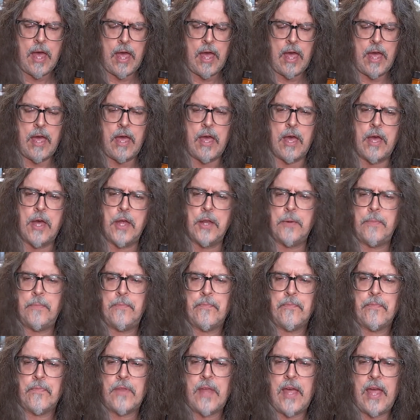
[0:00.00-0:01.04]
And
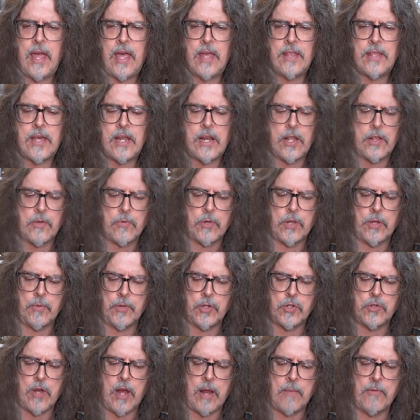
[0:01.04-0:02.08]
they had that other one that we
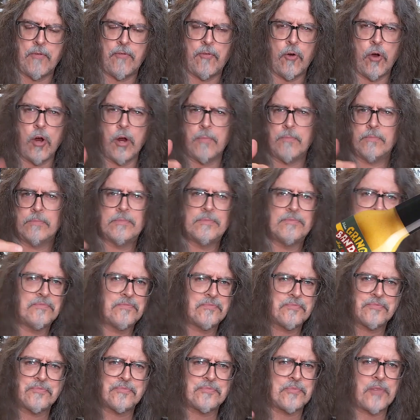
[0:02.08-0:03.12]
tried before.
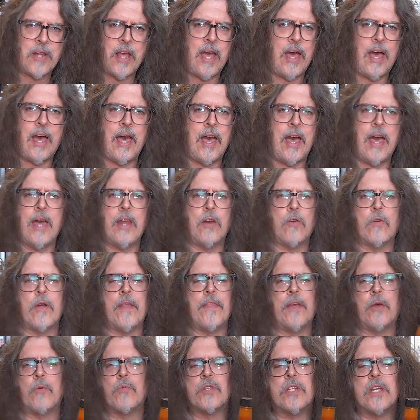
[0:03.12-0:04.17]
I
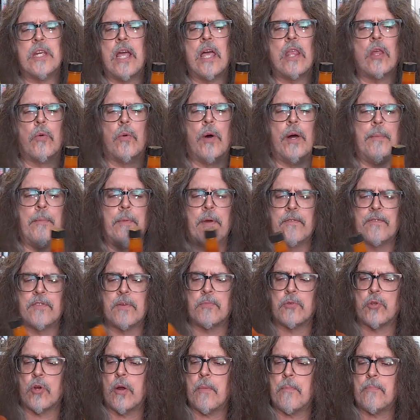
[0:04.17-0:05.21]
think it was a yellow one of some
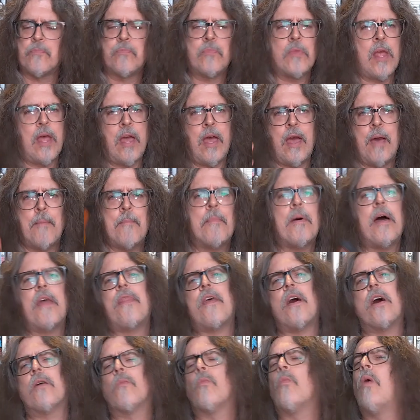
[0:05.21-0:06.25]
sort. But I
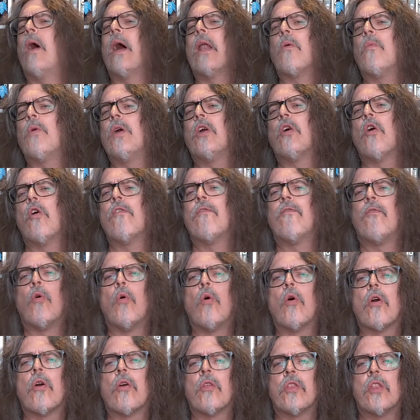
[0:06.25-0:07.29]
thought, why don't we go
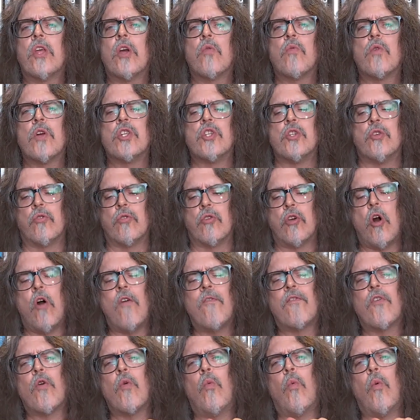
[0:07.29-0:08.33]
for the original? Go
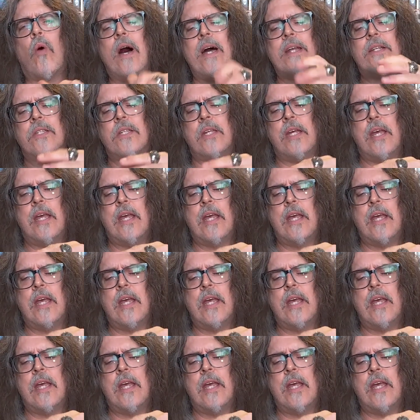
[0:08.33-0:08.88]
for what